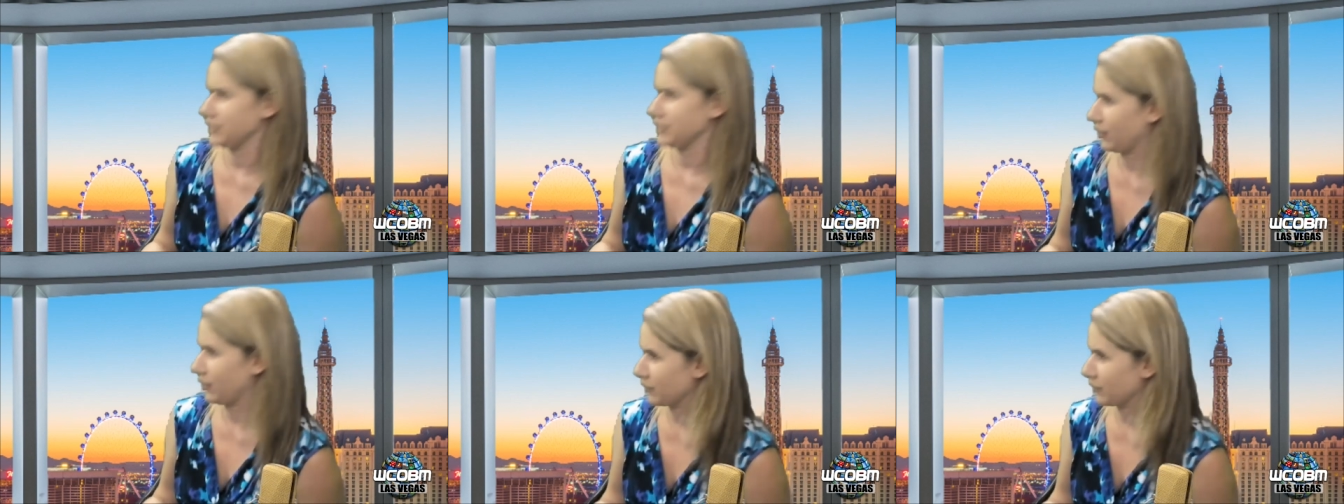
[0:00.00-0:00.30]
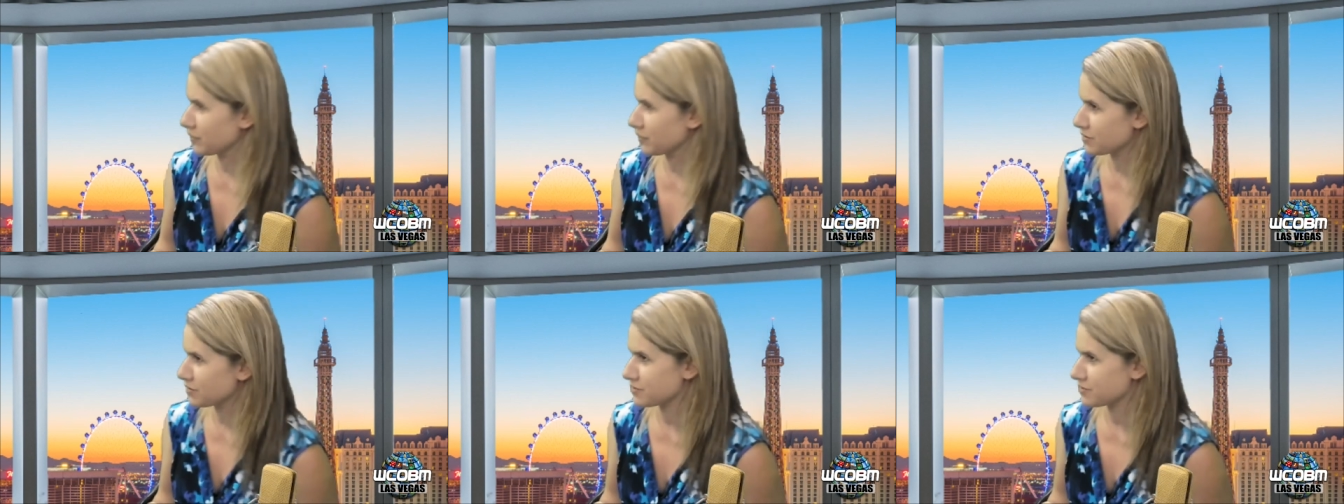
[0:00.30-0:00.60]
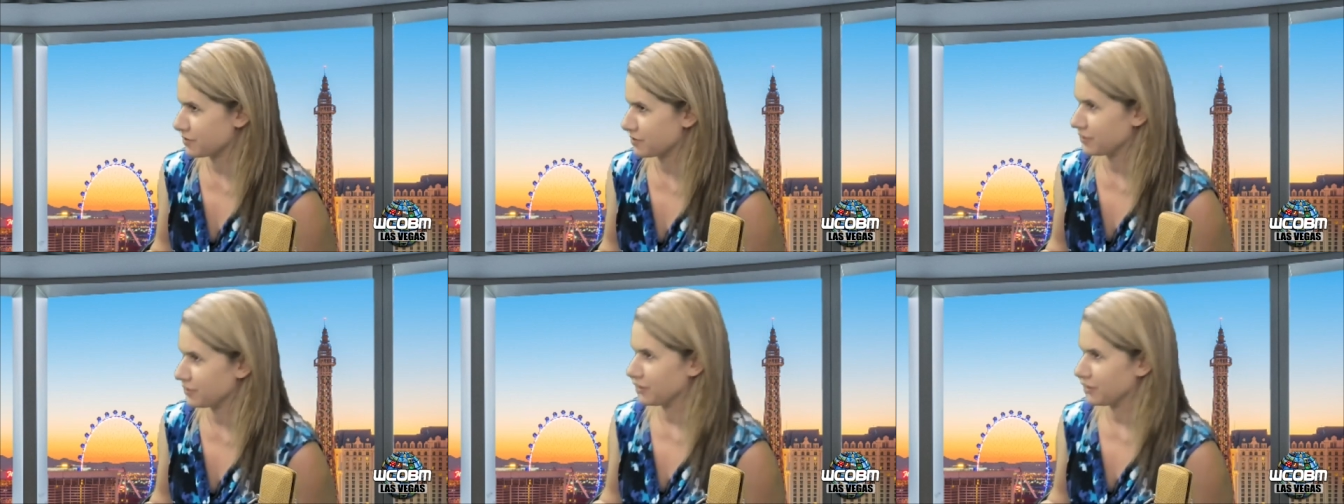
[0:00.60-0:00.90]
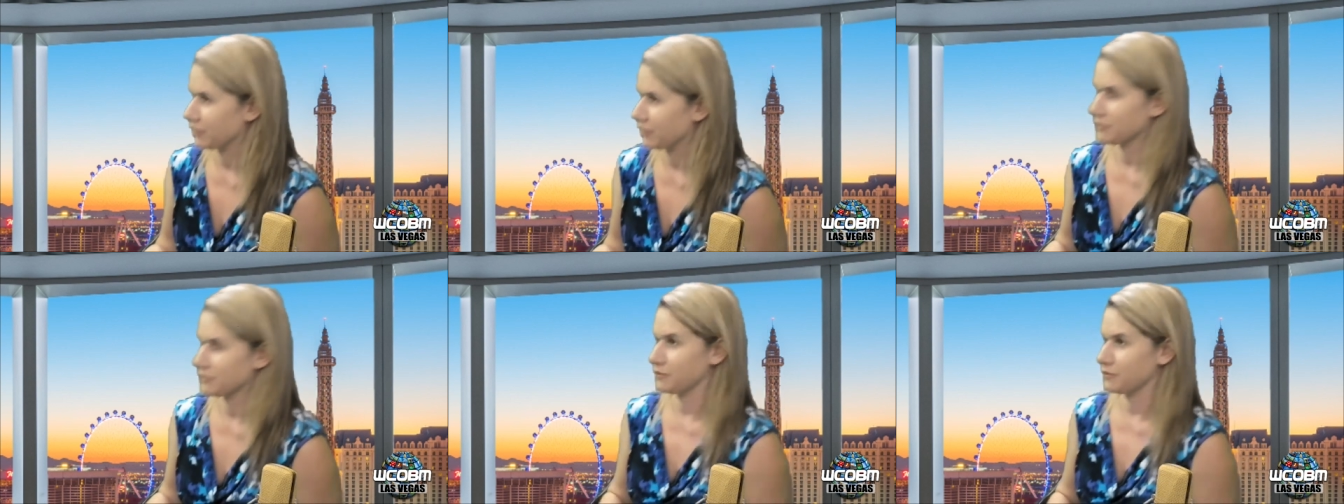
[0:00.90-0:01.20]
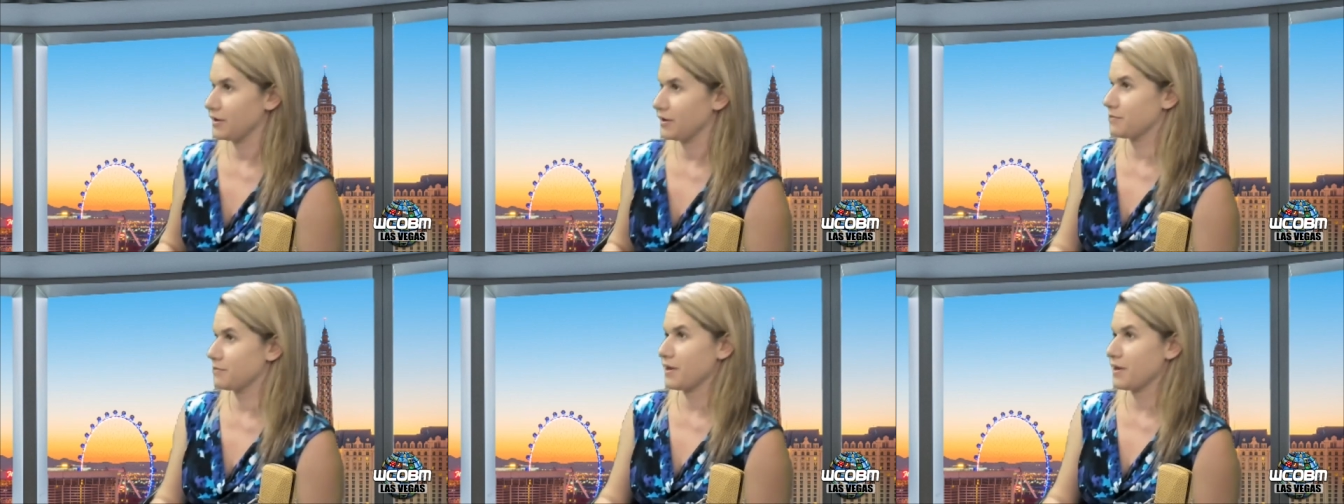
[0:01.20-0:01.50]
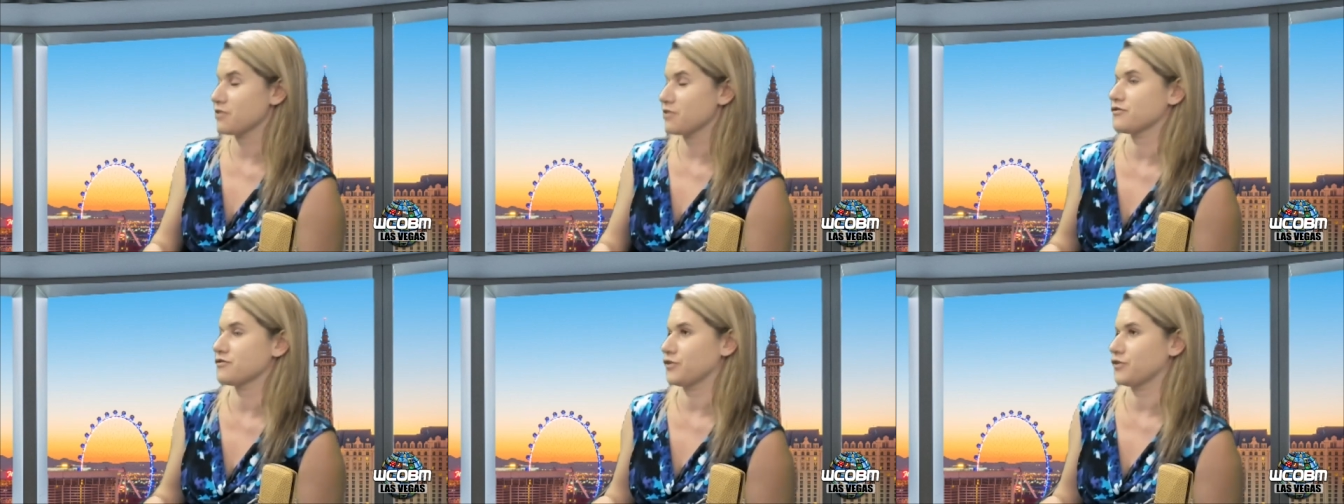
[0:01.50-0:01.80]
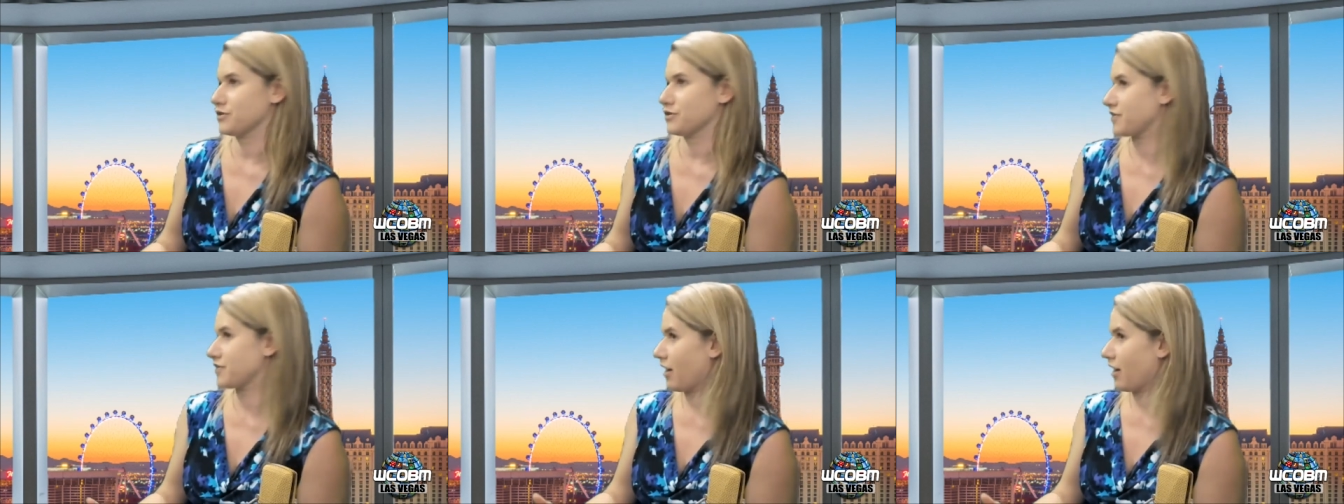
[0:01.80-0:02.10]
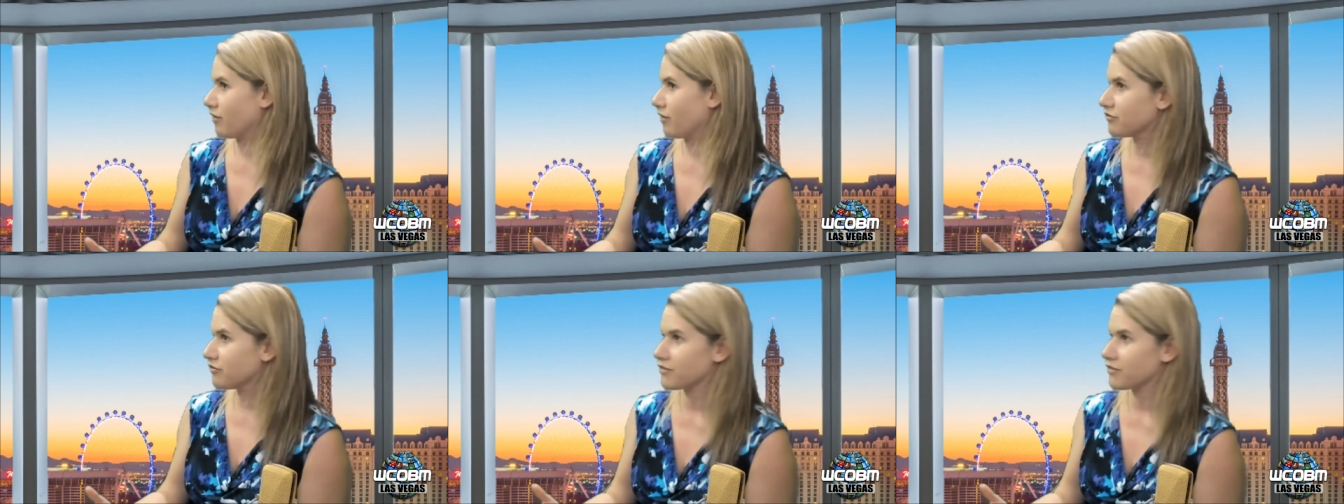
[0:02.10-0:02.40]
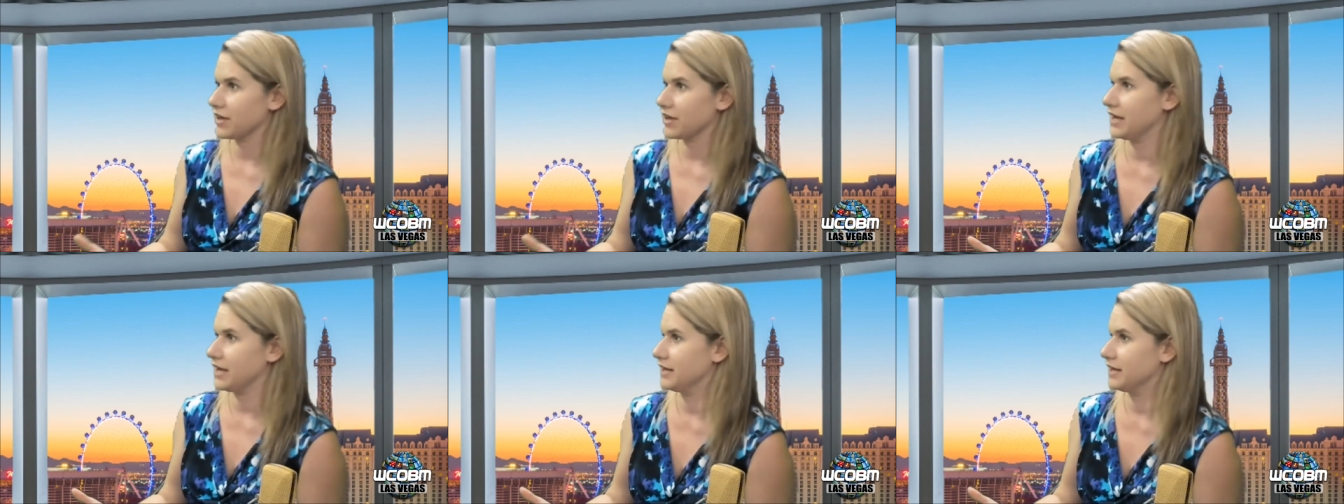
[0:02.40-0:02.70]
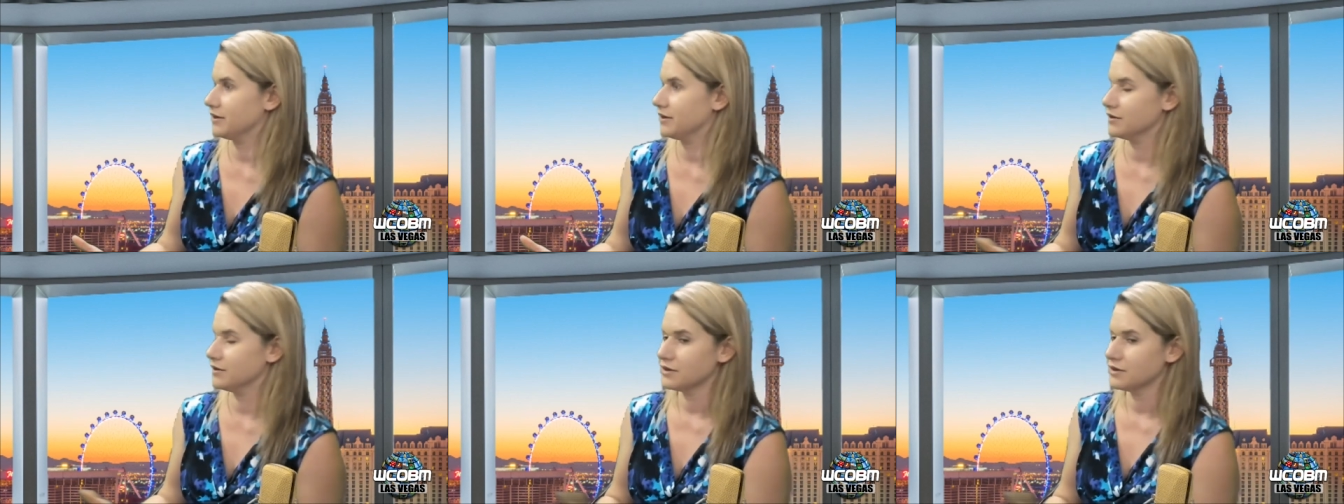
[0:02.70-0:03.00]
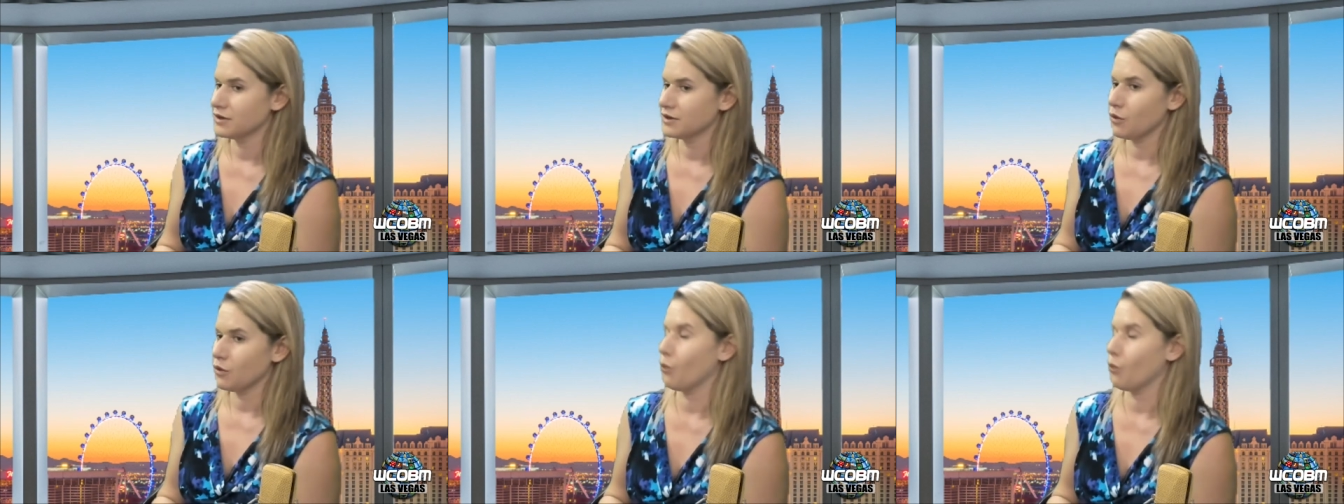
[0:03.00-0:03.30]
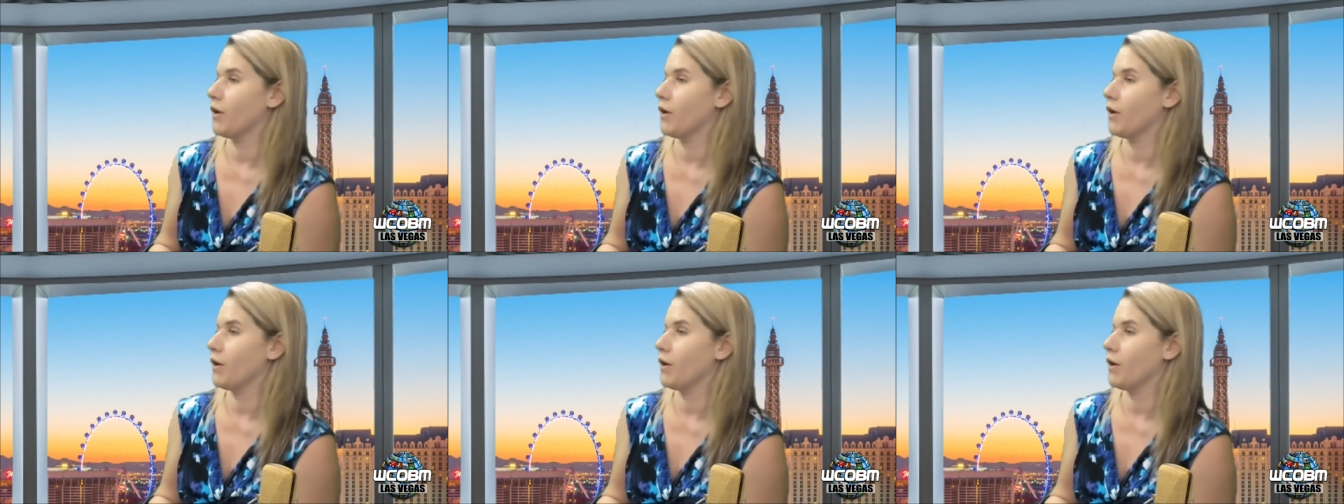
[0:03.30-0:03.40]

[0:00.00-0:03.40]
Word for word: dollars mm hmm So, you know, it pays for itself in mm-hmm.